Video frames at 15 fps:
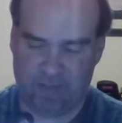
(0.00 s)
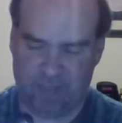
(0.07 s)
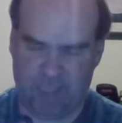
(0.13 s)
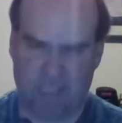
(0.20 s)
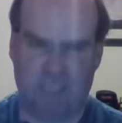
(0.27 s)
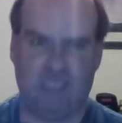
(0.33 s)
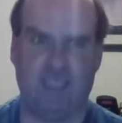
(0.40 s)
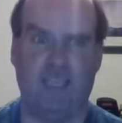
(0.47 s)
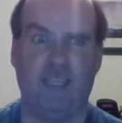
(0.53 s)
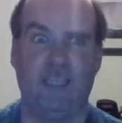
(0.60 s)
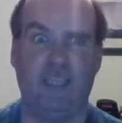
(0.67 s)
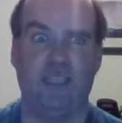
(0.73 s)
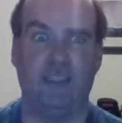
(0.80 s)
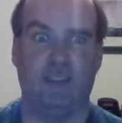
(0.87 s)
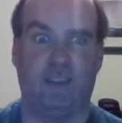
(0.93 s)
Just you wait
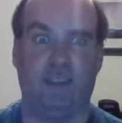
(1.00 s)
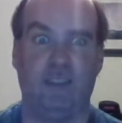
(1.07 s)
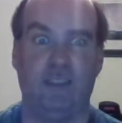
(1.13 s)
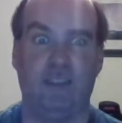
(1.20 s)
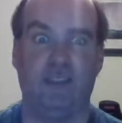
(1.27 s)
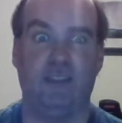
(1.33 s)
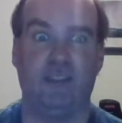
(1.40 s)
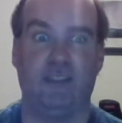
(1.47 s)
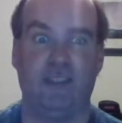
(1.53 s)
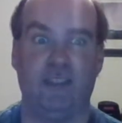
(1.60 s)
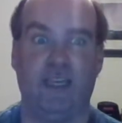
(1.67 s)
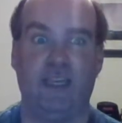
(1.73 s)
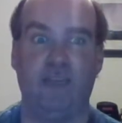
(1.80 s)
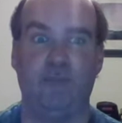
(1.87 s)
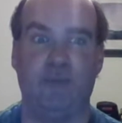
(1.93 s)
for that.
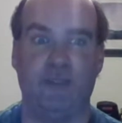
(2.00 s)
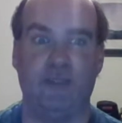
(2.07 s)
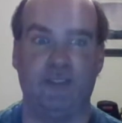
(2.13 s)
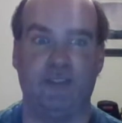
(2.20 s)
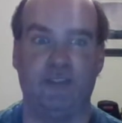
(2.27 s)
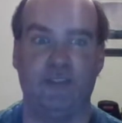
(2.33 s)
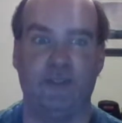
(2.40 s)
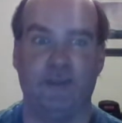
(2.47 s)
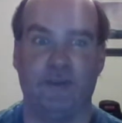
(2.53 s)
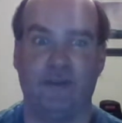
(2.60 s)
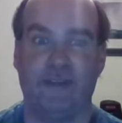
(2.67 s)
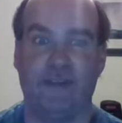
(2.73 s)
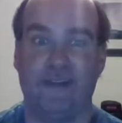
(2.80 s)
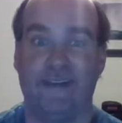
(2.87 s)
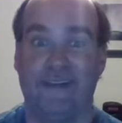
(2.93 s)

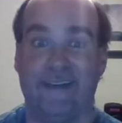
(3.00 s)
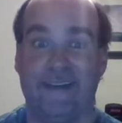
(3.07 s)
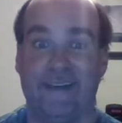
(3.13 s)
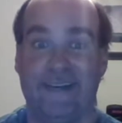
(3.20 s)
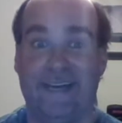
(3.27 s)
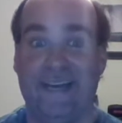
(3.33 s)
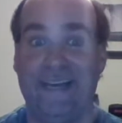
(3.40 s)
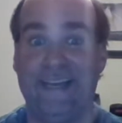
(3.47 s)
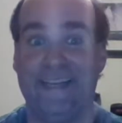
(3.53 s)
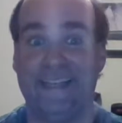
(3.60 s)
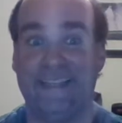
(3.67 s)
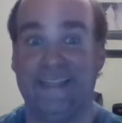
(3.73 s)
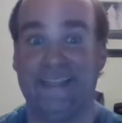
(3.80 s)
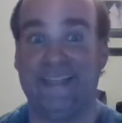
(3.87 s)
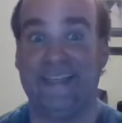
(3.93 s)
And then you have New
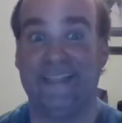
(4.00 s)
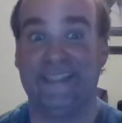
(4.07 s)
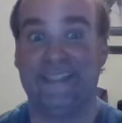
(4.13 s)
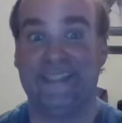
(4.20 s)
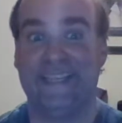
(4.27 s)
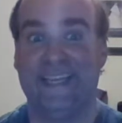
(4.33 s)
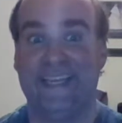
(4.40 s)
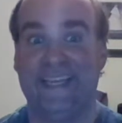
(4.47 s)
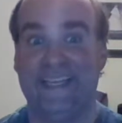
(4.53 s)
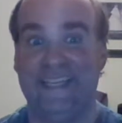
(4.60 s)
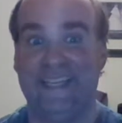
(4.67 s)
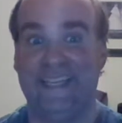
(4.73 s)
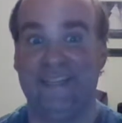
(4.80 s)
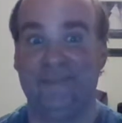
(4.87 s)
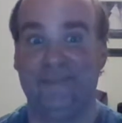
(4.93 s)
Year's coming up
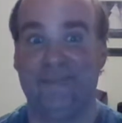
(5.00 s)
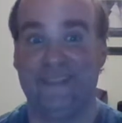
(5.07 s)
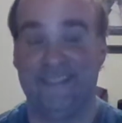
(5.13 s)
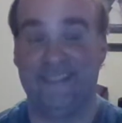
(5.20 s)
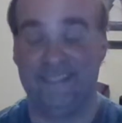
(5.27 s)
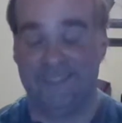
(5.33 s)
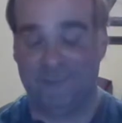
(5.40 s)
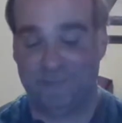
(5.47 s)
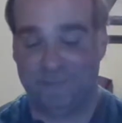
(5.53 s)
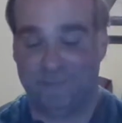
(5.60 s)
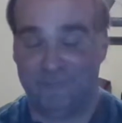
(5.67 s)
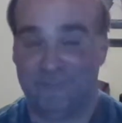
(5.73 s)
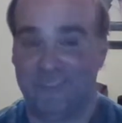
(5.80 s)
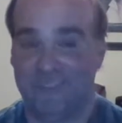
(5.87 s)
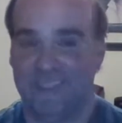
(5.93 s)
again. You'll have Raw,
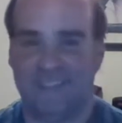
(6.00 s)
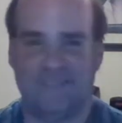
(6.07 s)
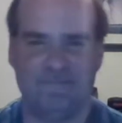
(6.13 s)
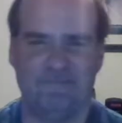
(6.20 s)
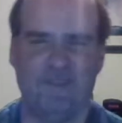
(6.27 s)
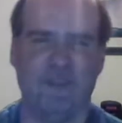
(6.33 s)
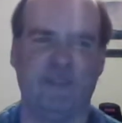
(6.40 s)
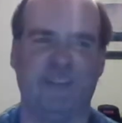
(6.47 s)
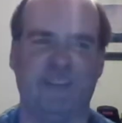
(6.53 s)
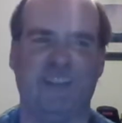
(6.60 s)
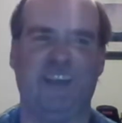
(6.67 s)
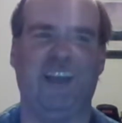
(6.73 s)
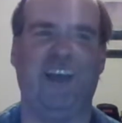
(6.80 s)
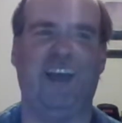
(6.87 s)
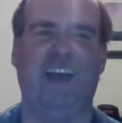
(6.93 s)
SmackDown, a New
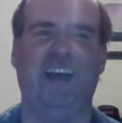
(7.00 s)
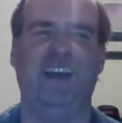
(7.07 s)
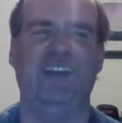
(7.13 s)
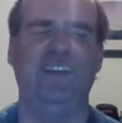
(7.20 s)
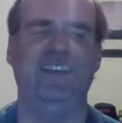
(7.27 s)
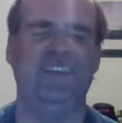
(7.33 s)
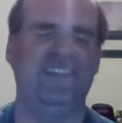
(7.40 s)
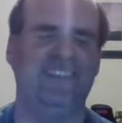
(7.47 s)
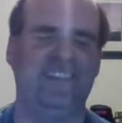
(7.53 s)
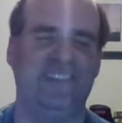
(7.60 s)
Year's special.